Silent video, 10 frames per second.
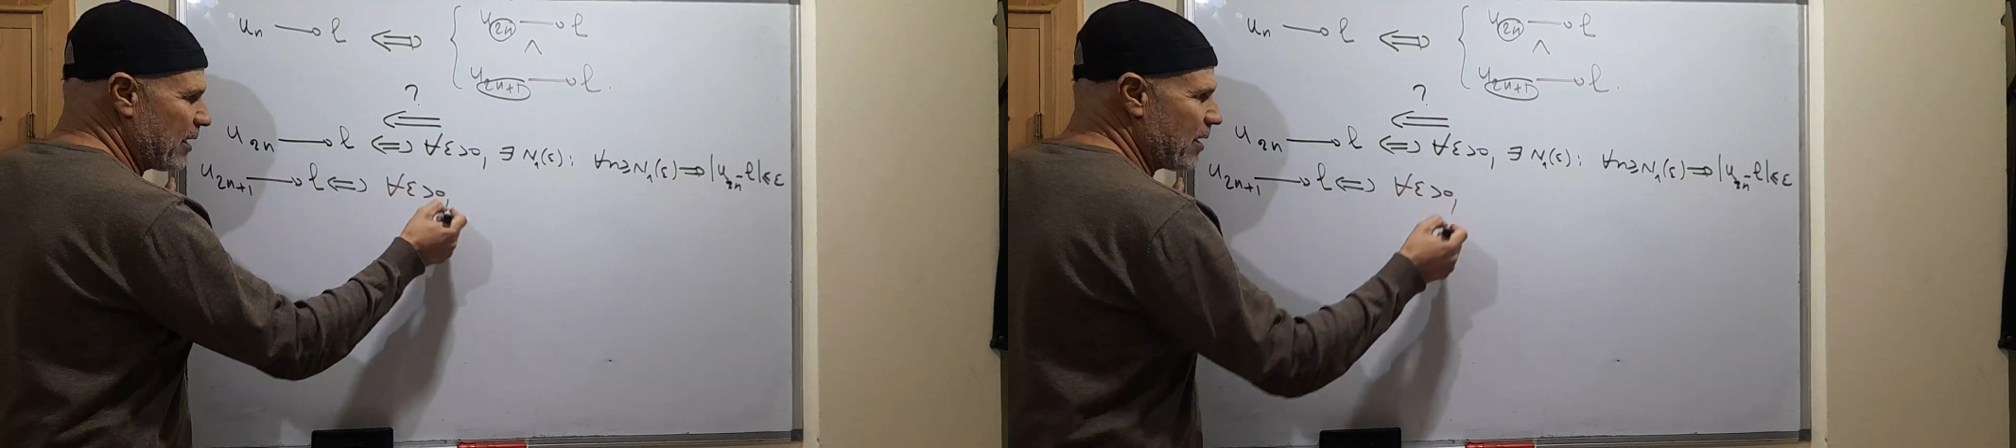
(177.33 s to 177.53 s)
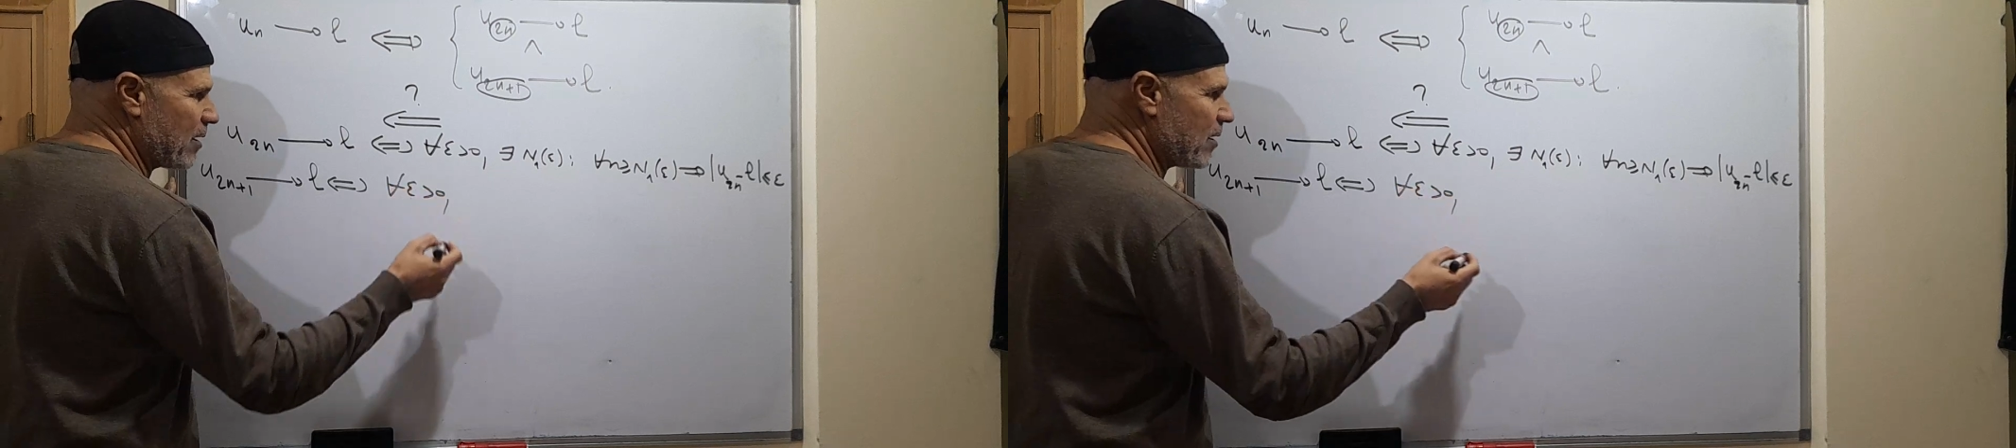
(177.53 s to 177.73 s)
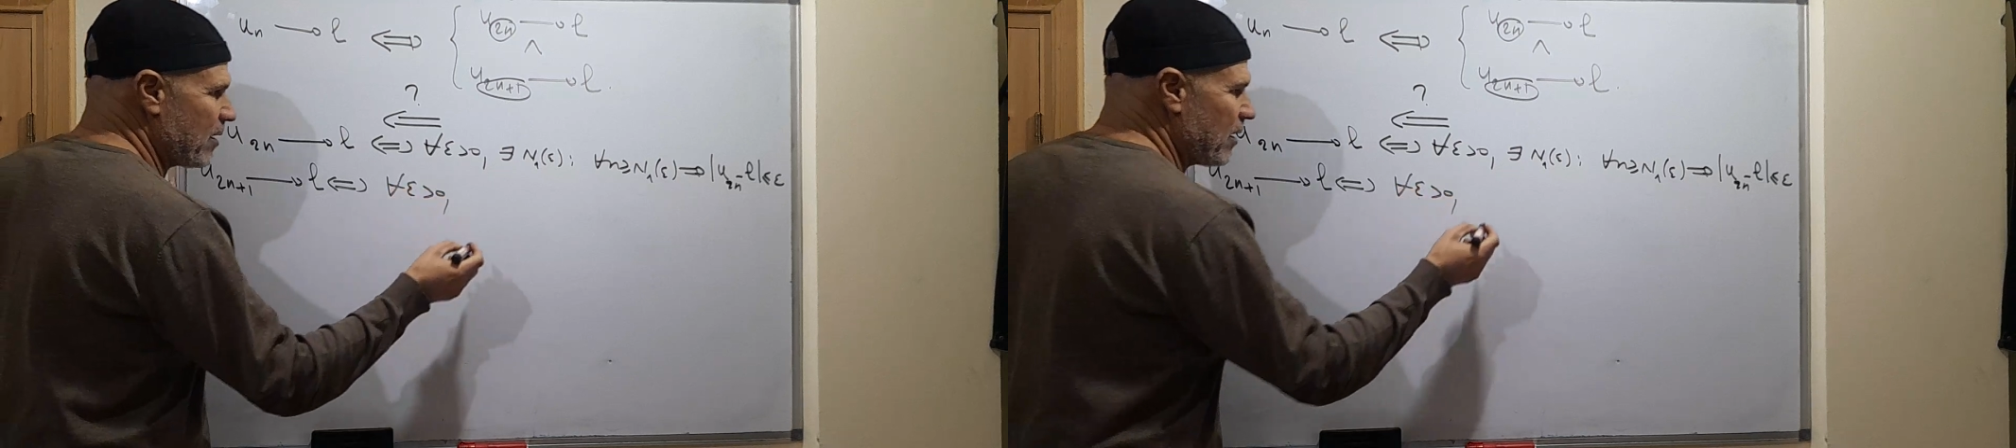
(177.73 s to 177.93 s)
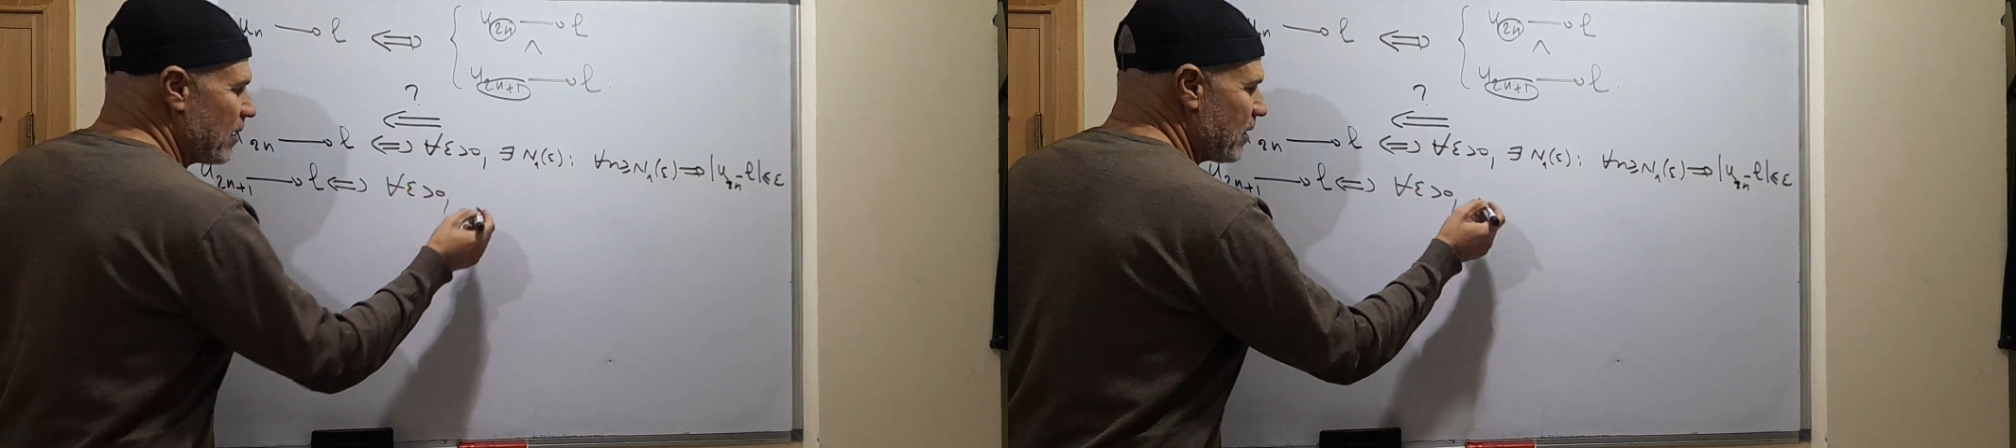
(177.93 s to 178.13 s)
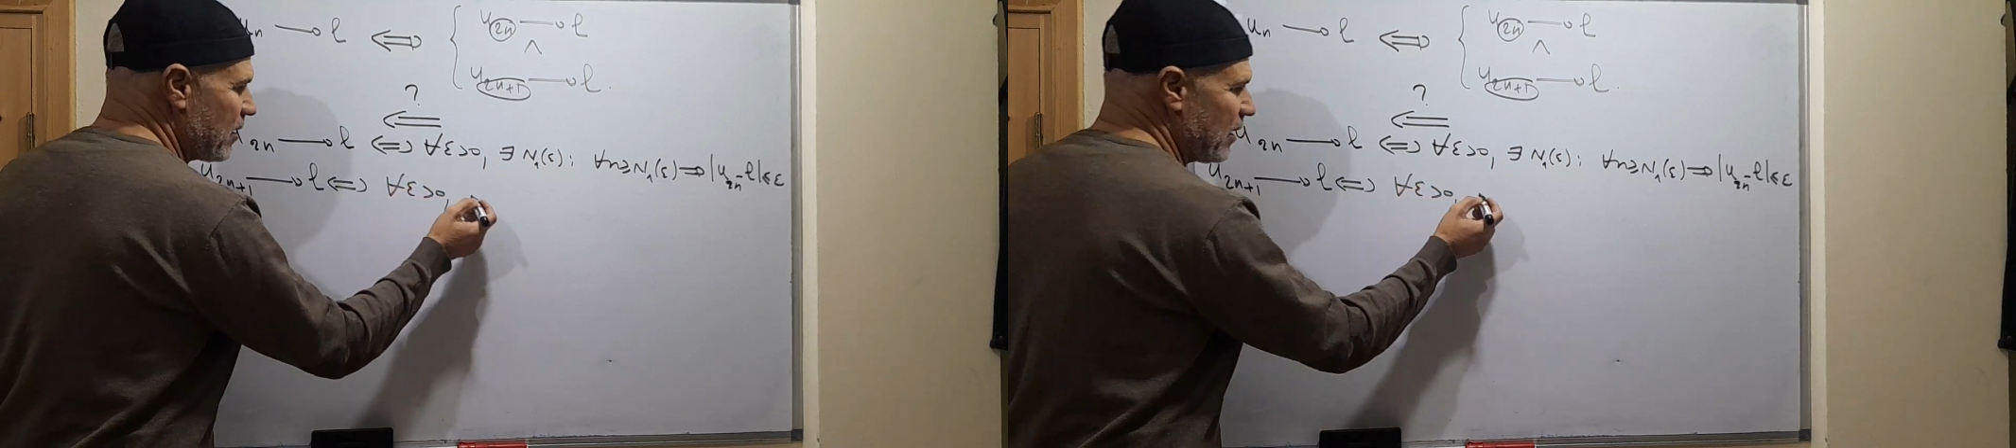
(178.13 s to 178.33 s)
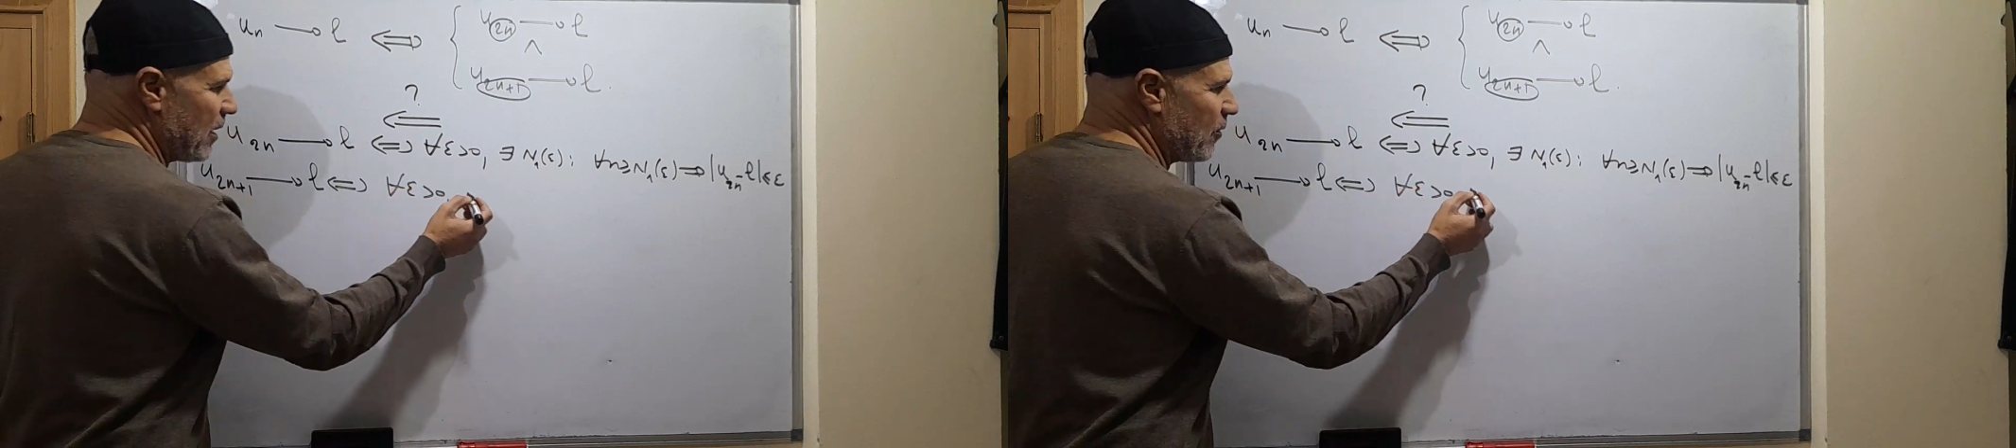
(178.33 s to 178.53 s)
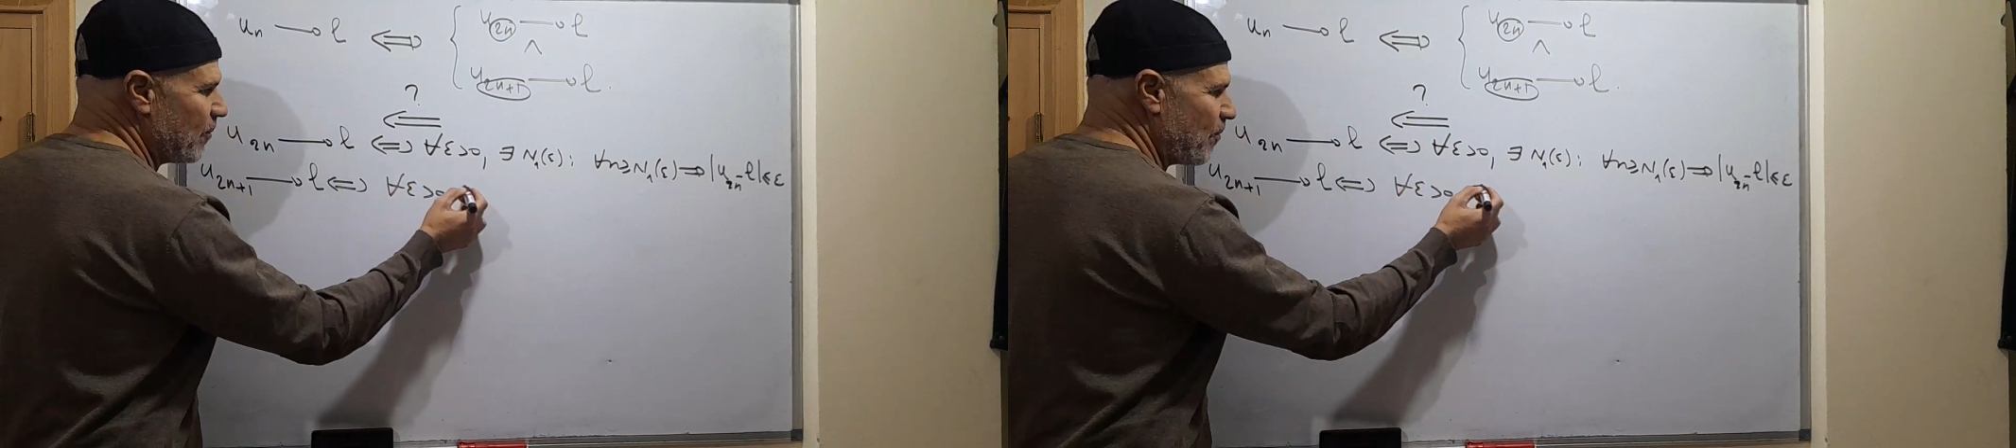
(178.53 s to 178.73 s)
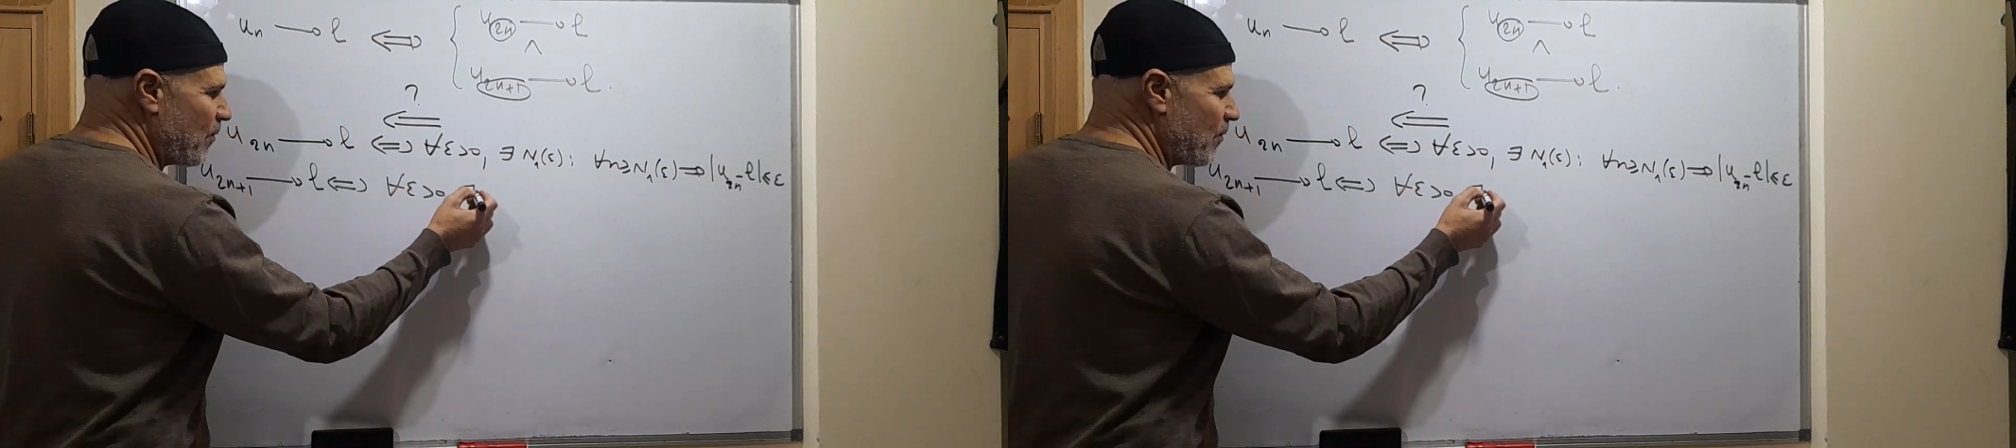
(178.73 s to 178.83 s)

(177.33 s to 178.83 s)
than 0.